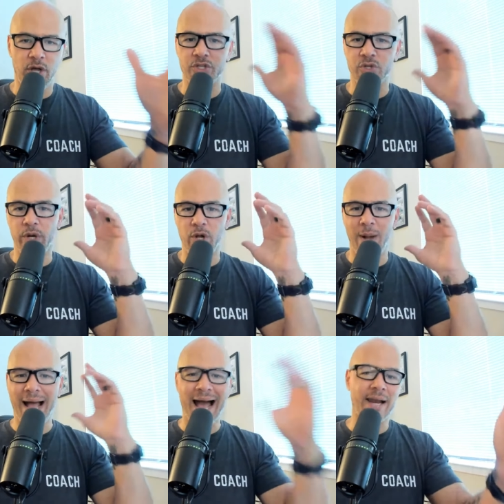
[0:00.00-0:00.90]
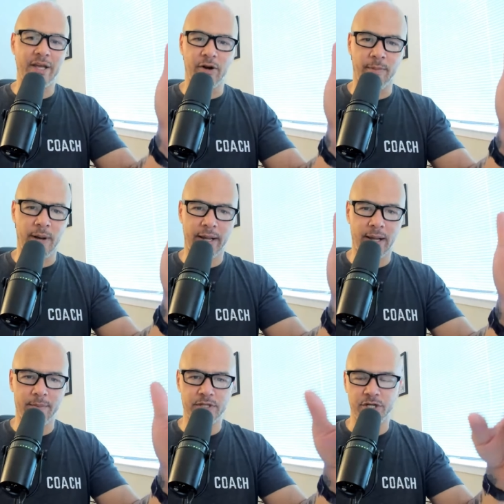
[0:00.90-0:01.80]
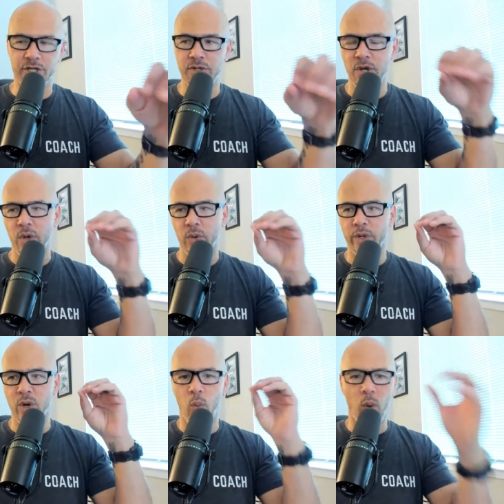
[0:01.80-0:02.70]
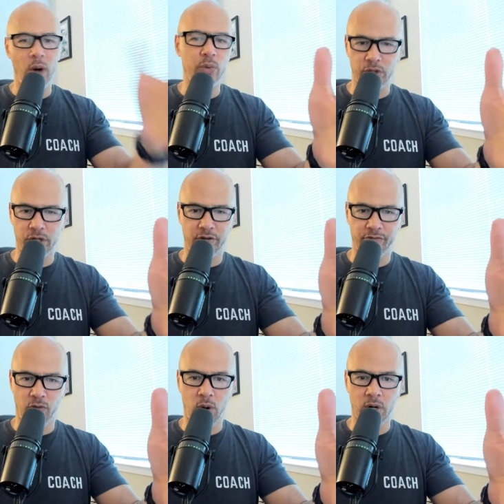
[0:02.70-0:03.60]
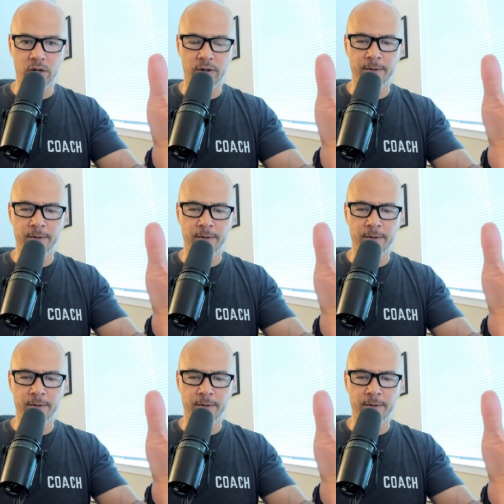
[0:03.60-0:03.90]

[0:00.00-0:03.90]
So we know how to get our body composition. We know what we're looking for.